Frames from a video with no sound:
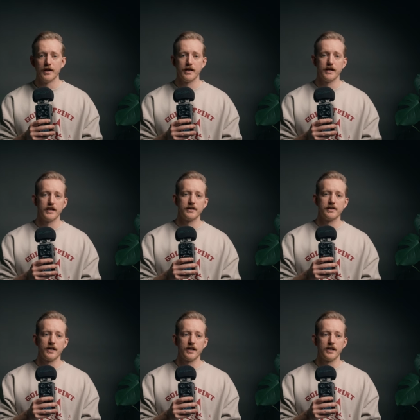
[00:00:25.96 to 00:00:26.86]

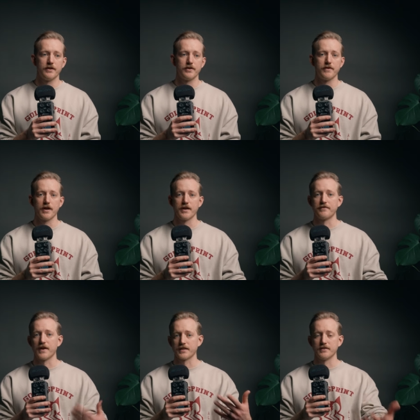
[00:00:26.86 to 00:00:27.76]
and uh, they're very
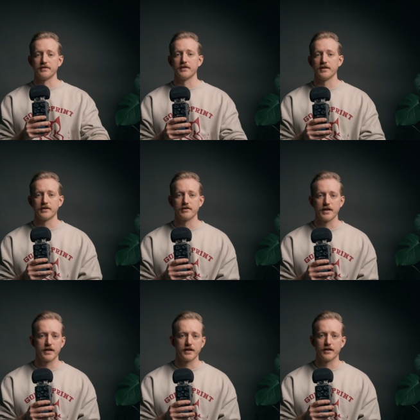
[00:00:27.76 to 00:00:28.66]
effective in, in,
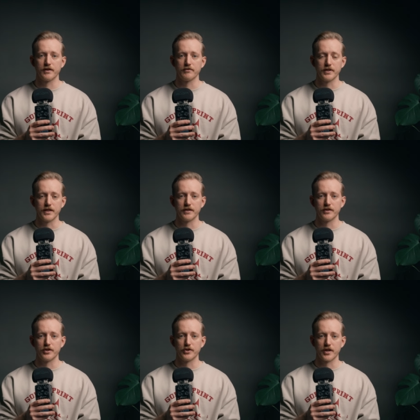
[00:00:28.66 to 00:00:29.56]
creating a really
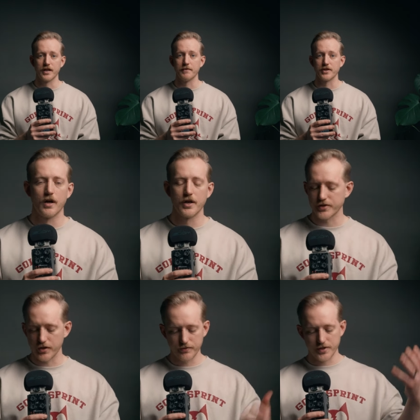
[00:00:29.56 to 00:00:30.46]
good looking image.
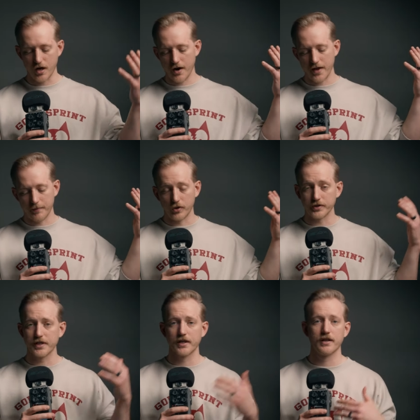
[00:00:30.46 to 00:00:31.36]
Also, sorry that I'm
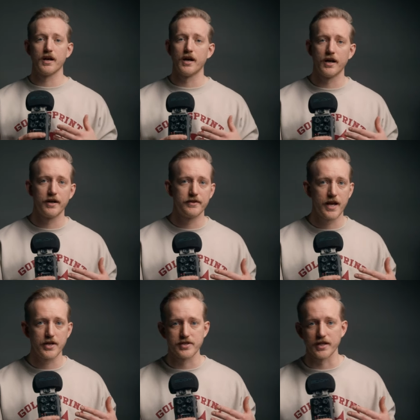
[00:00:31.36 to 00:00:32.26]
holding uh, the
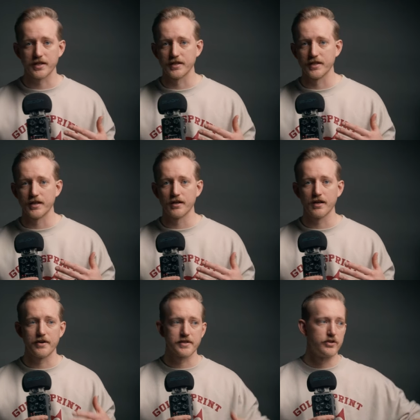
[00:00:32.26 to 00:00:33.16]
H6 in here.
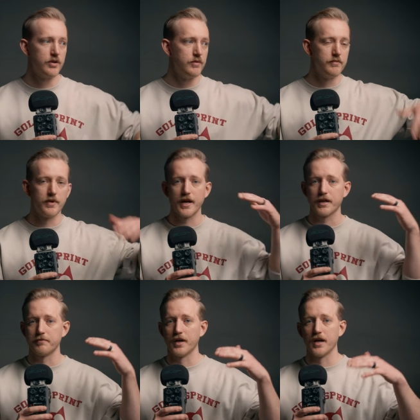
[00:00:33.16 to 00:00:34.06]
I was gonna do a boom
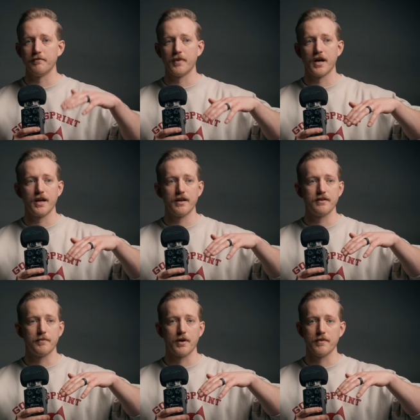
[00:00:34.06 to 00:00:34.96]
mic, but my
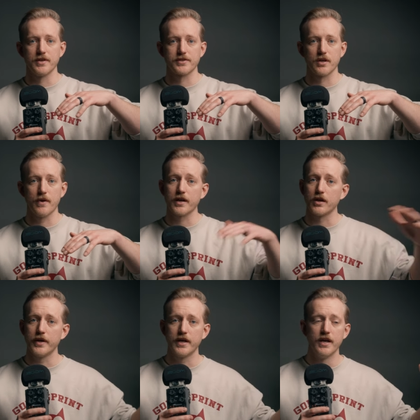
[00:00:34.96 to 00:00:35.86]
apartment is so
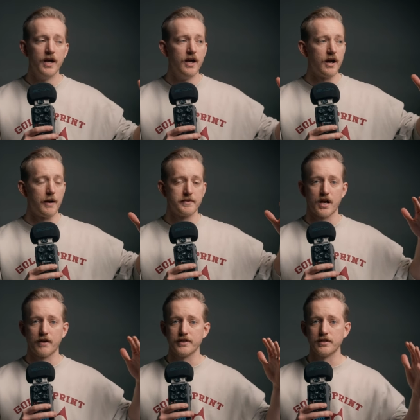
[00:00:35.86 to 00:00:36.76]
echoey. I'm
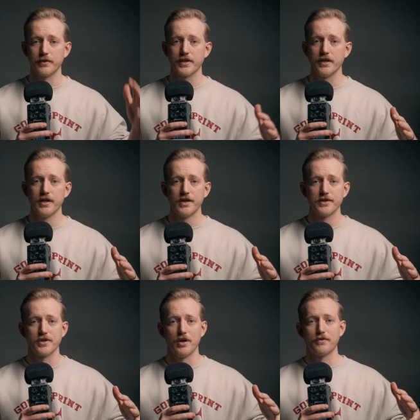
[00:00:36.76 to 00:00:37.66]
tired of dealing with it.
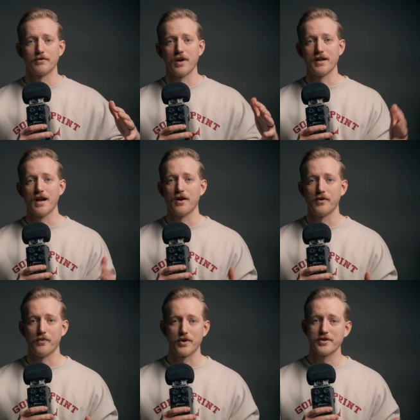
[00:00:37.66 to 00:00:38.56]
So for right
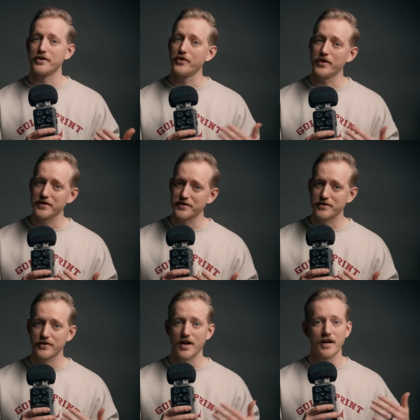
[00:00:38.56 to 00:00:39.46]
now, we're just gonna do this
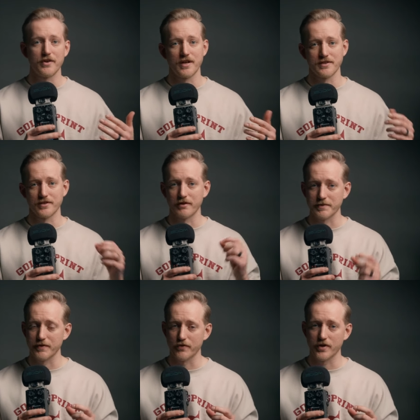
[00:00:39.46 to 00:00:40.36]
so the audio is nice and
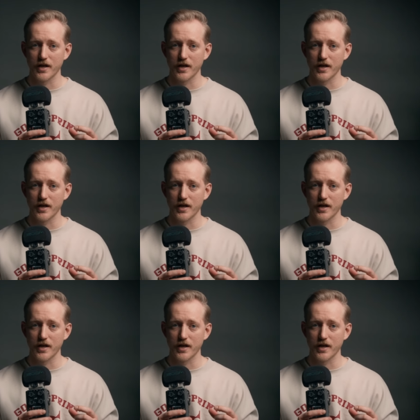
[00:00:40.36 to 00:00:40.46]
crispy for you